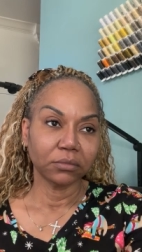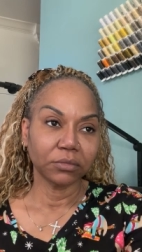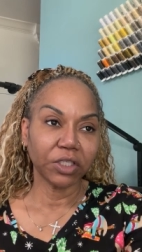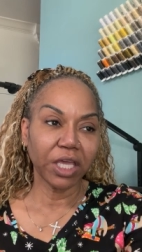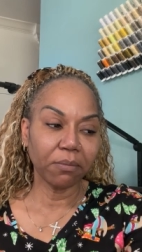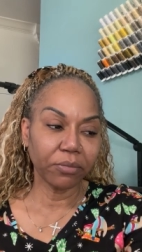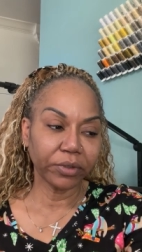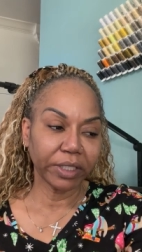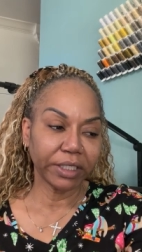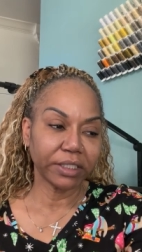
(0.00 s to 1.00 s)

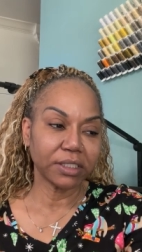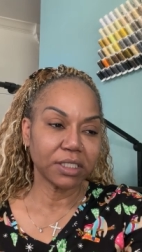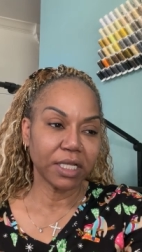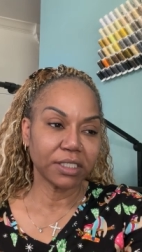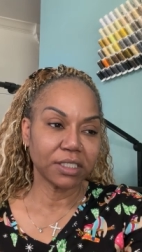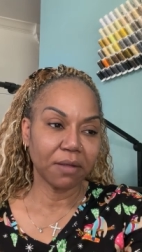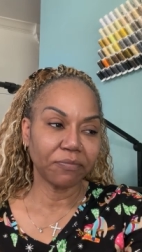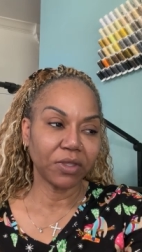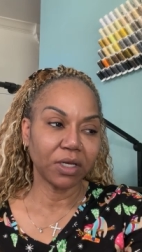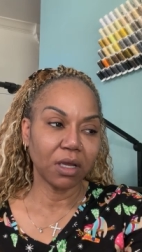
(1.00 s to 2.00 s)
Kimberly said
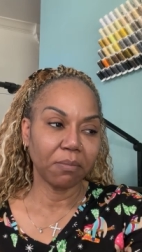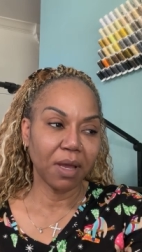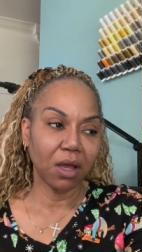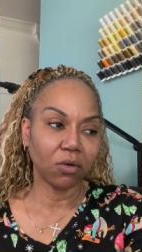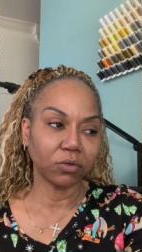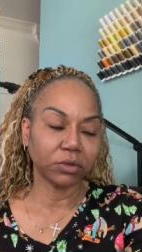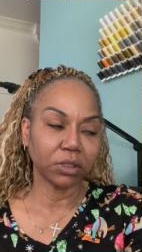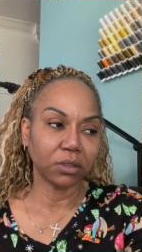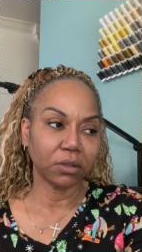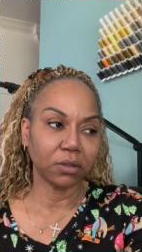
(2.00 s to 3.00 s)
something about
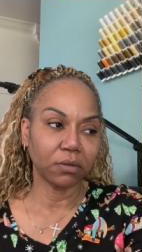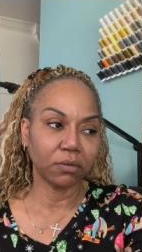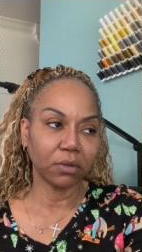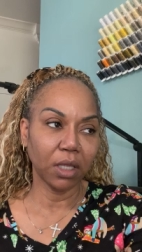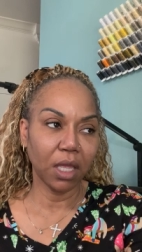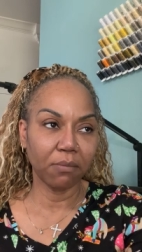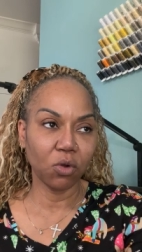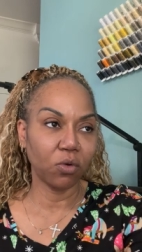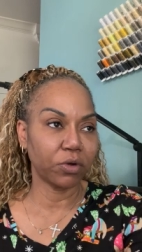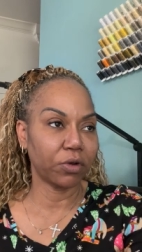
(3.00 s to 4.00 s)
him
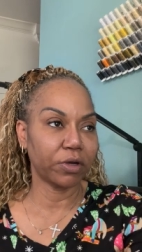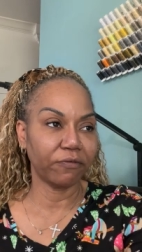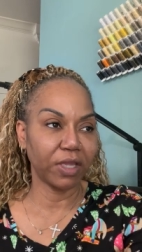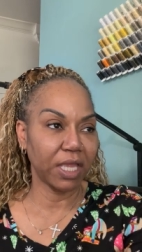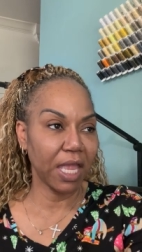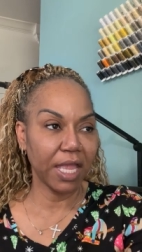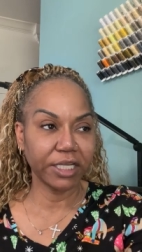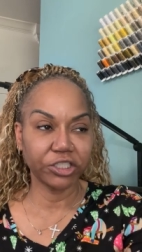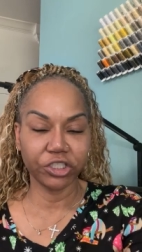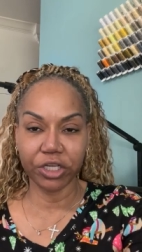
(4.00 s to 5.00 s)
going on a
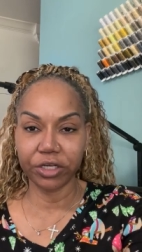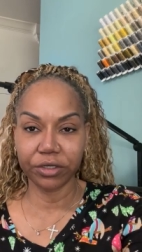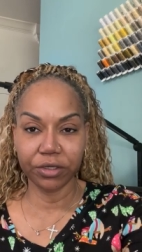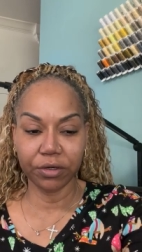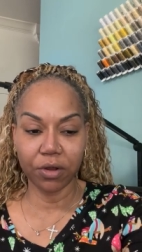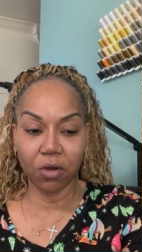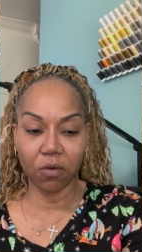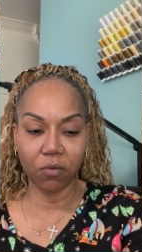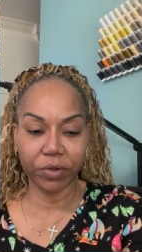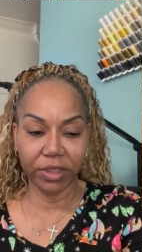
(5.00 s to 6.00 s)
vacation, you know,
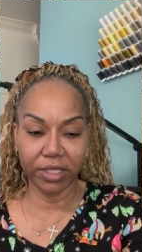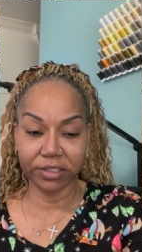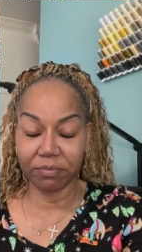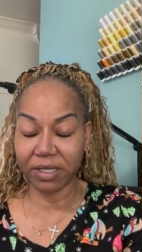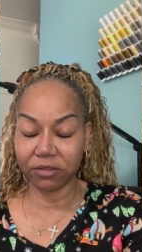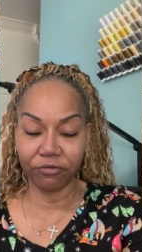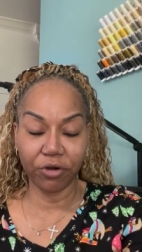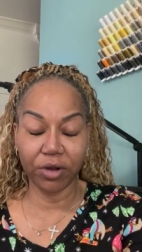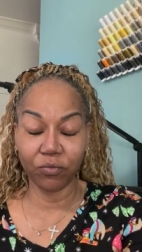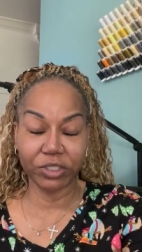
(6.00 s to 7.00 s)
with his best
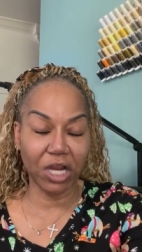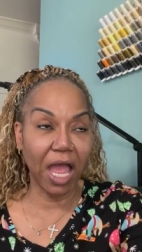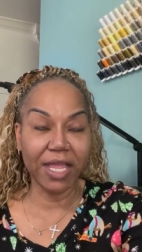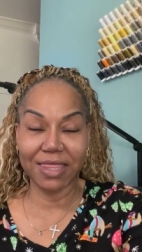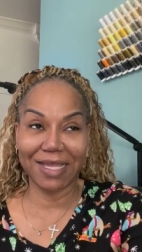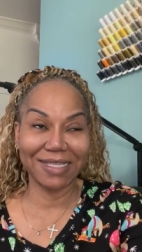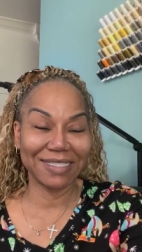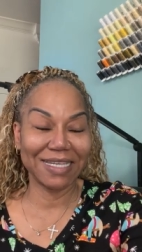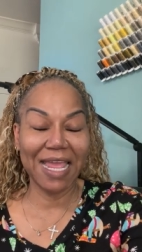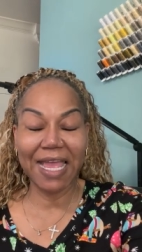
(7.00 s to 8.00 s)
friend, which I think is
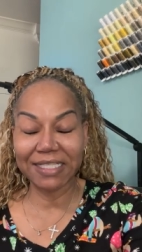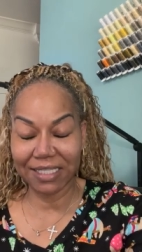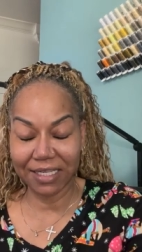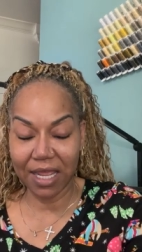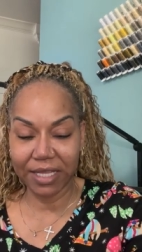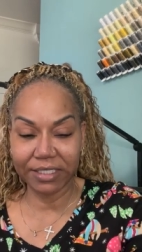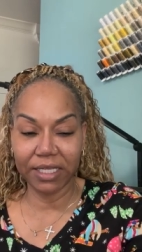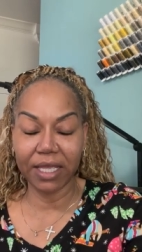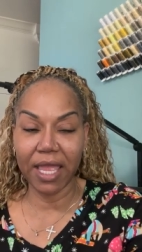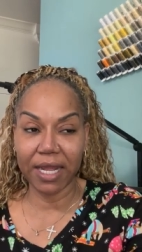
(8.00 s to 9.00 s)
an excellent
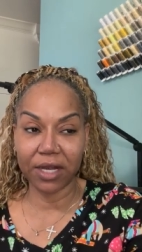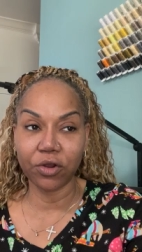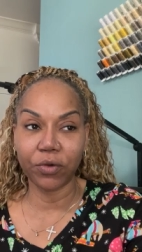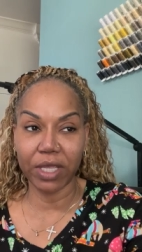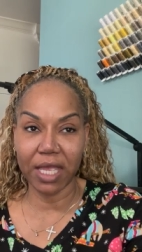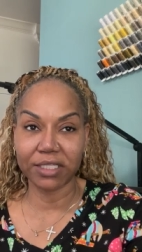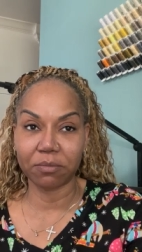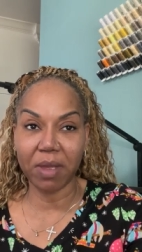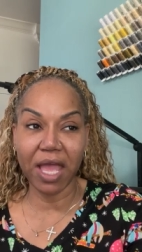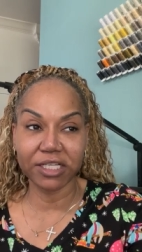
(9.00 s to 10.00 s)
idea. And I know he has a
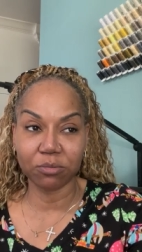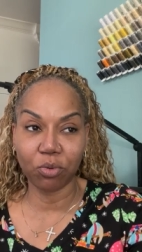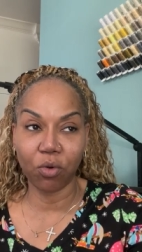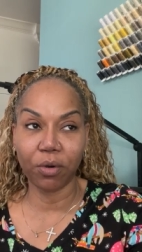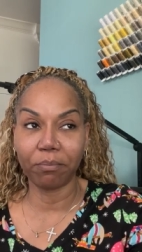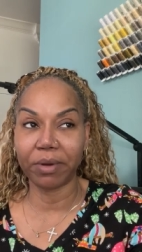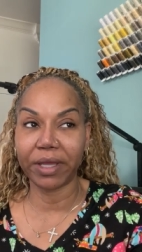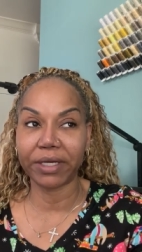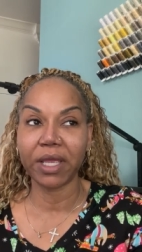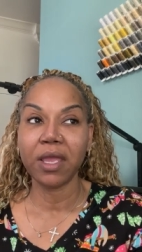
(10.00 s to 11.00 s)
passport, but